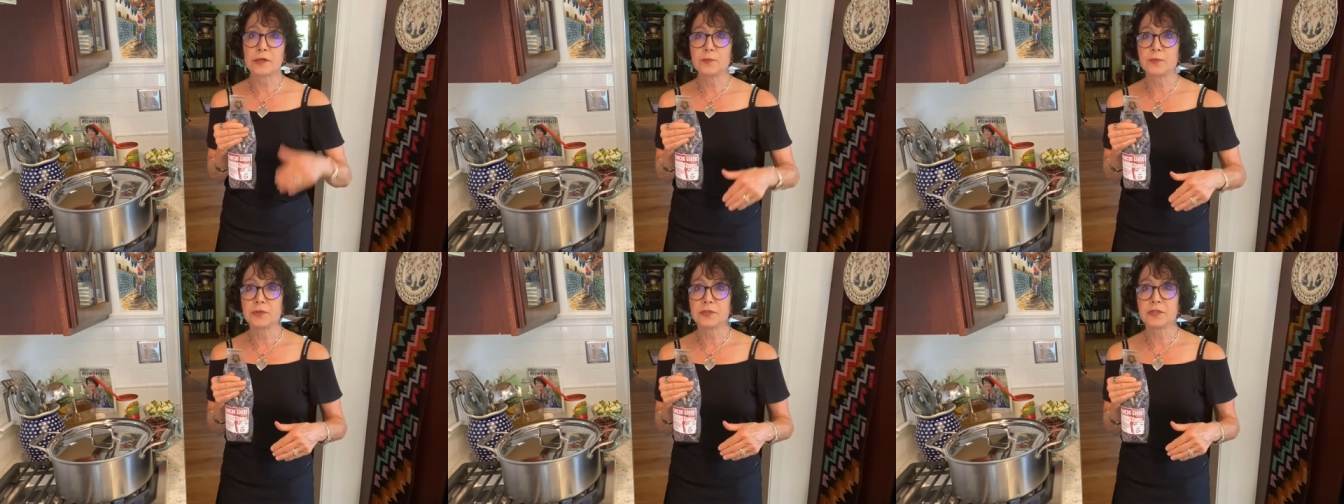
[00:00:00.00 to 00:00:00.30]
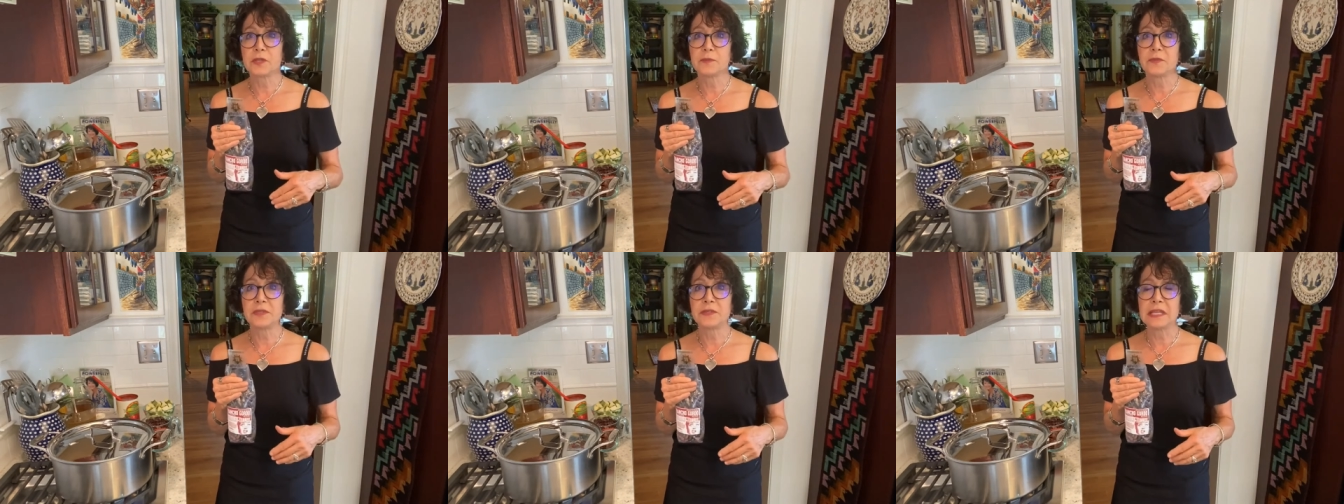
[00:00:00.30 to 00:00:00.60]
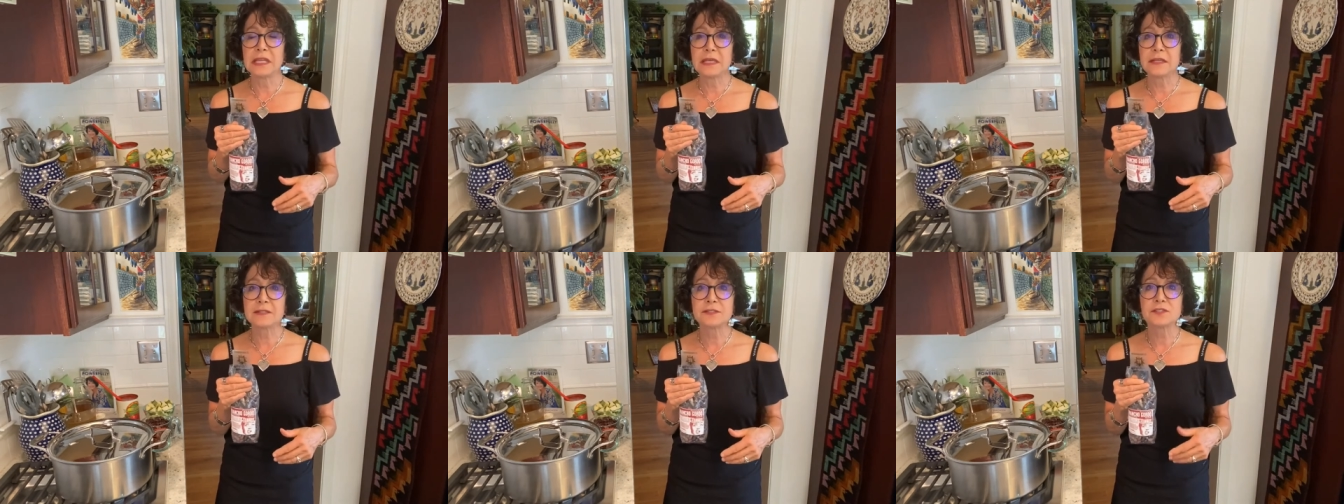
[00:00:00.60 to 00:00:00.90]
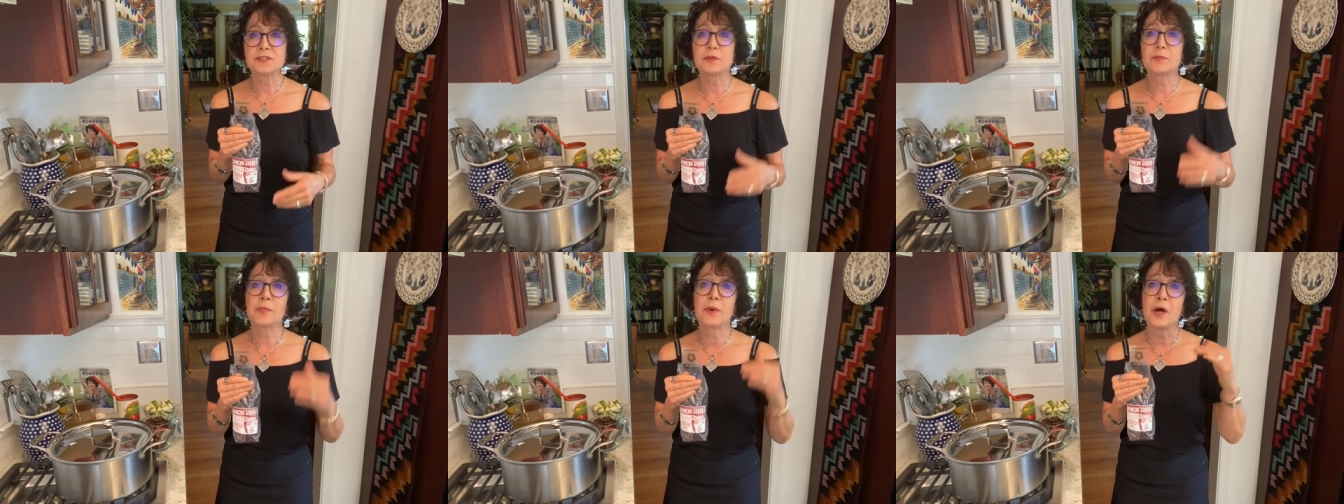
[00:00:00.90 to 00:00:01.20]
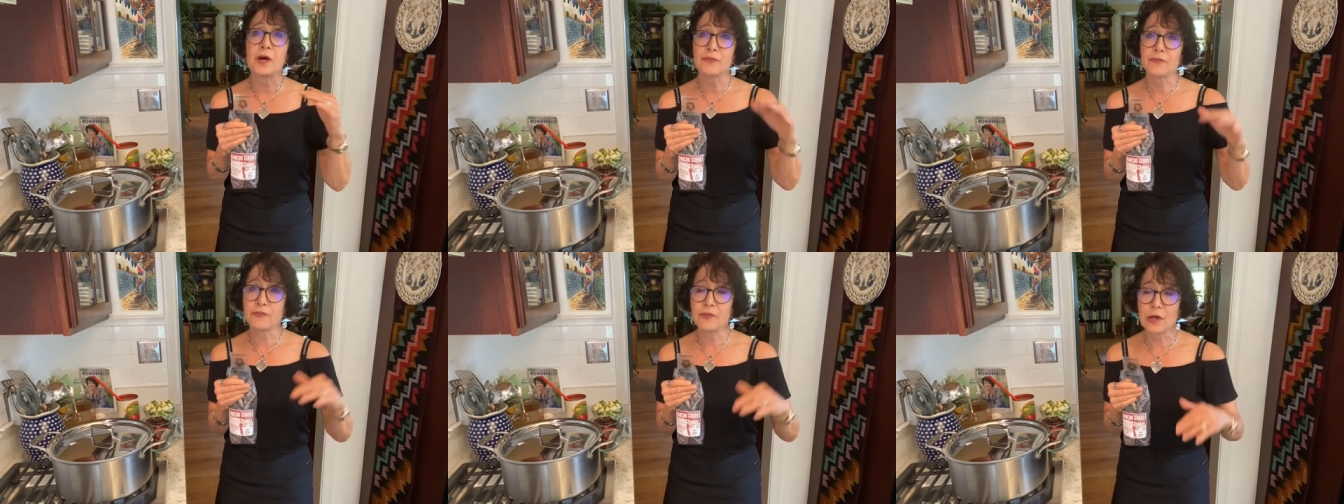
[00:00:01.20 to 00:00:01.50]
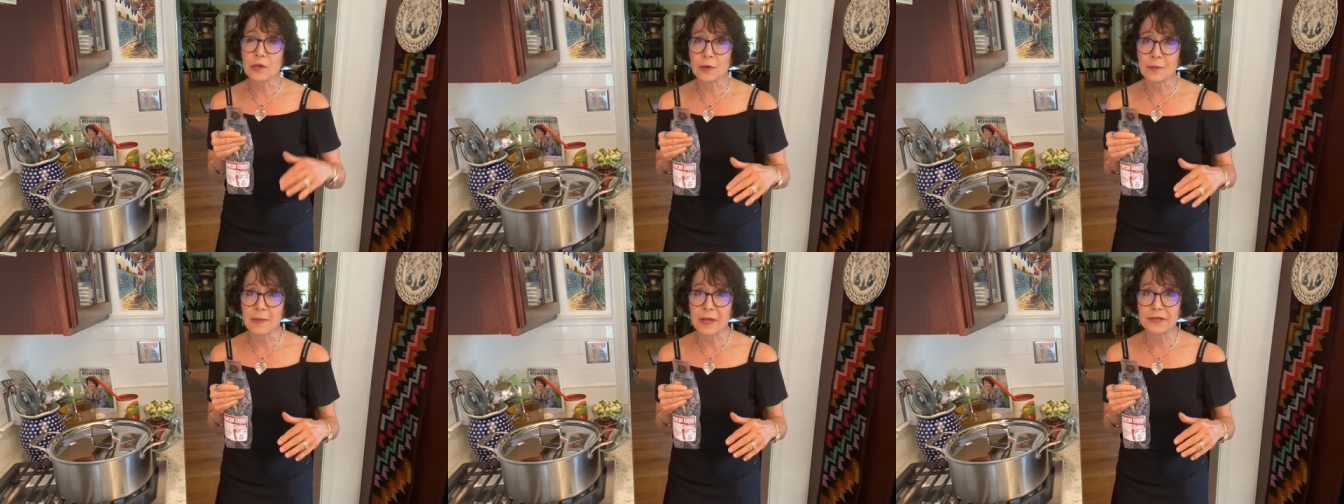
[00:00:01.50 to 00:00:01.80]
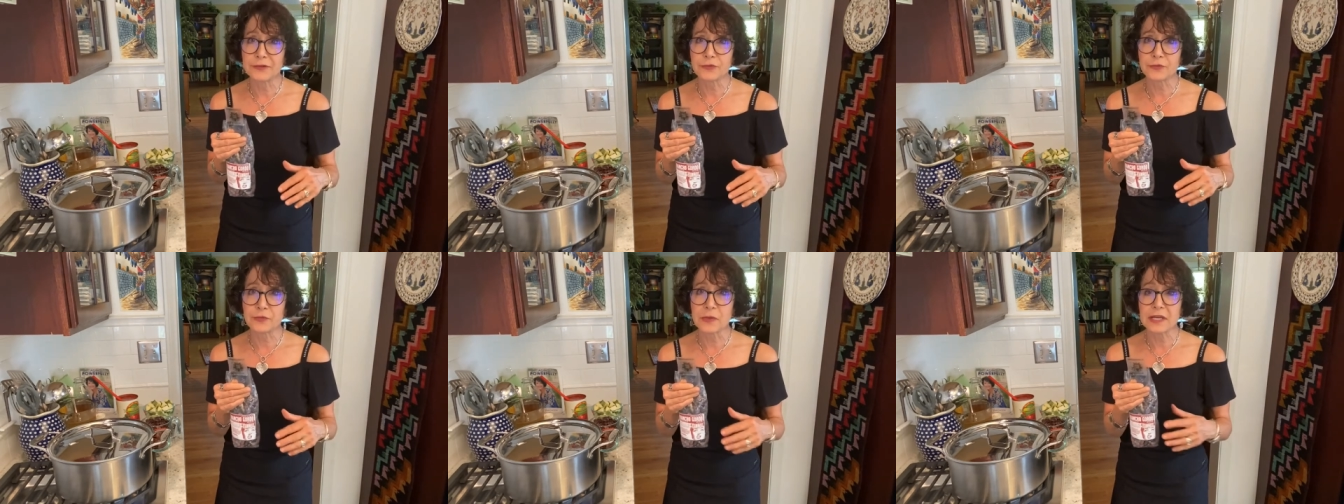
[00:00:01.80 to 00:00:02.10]
put them in the Instant Pot, follow my
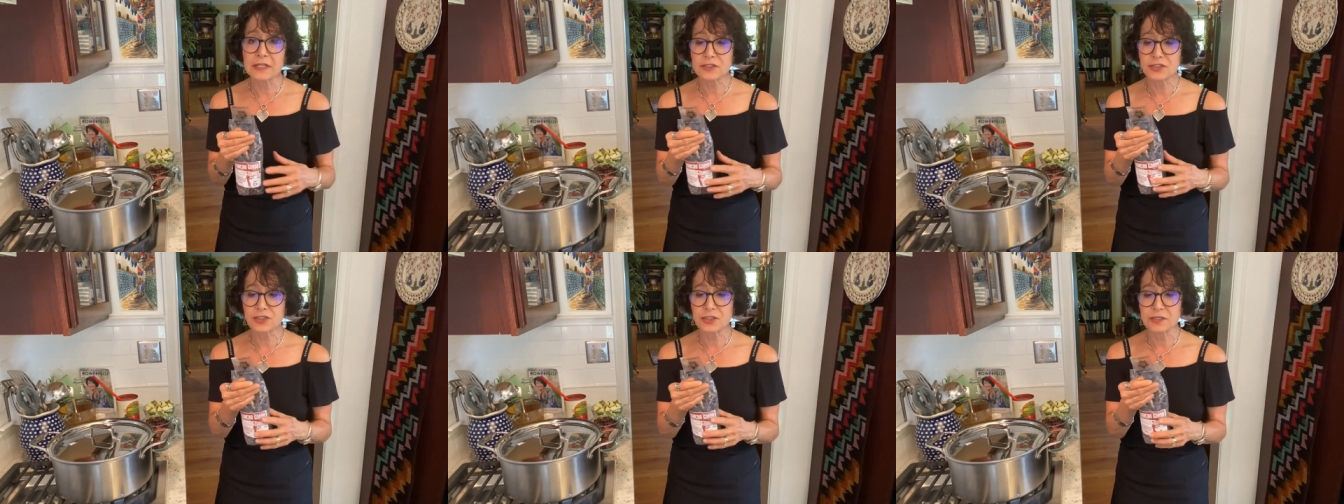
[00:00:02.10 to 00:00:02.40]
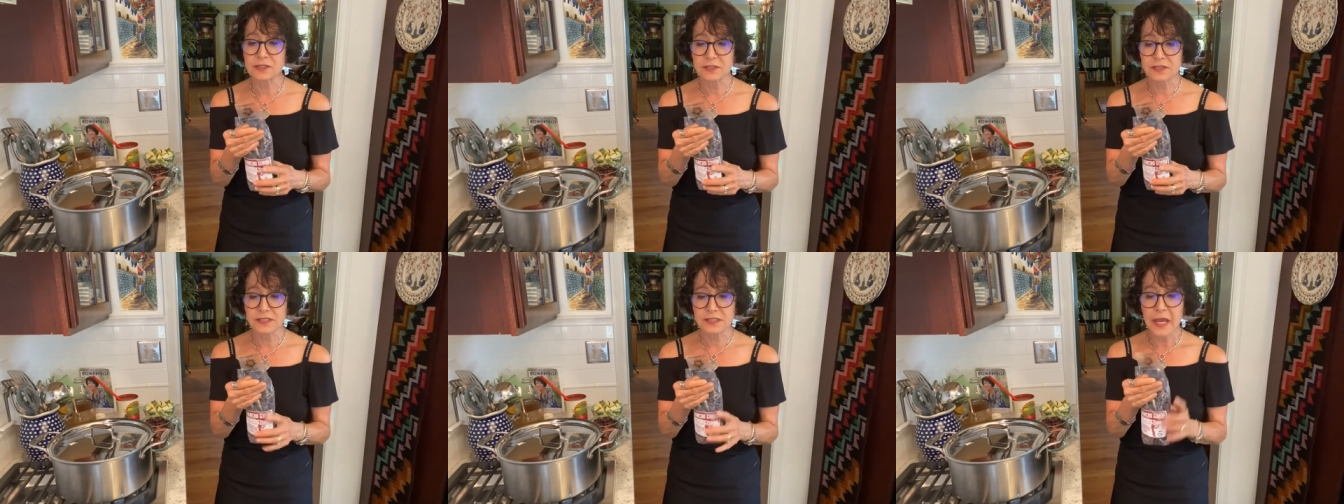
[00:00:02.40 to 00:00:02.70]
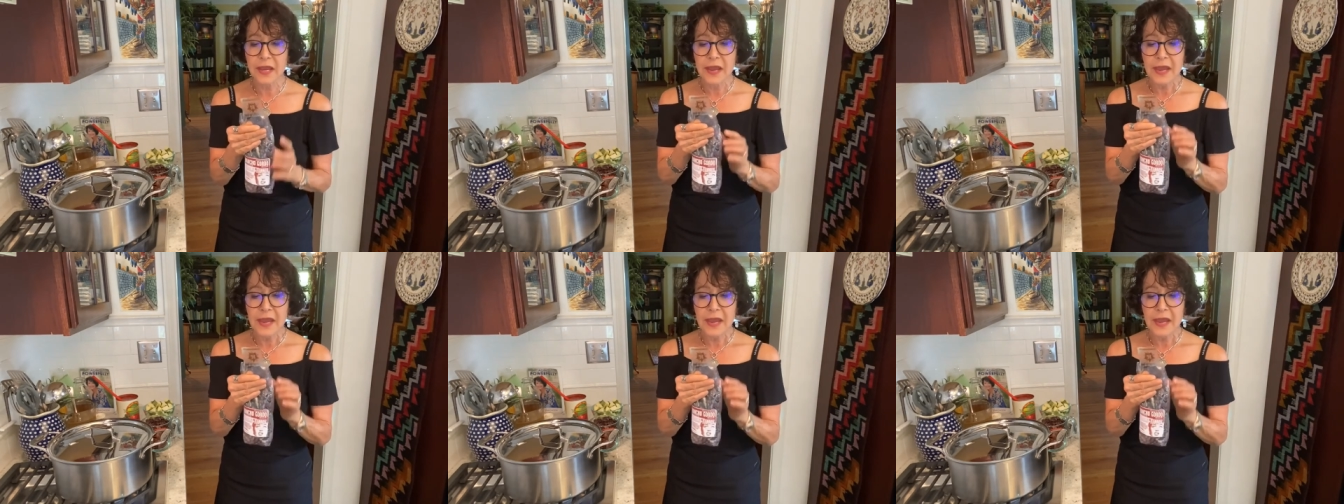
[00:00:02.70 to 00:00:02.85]
directions.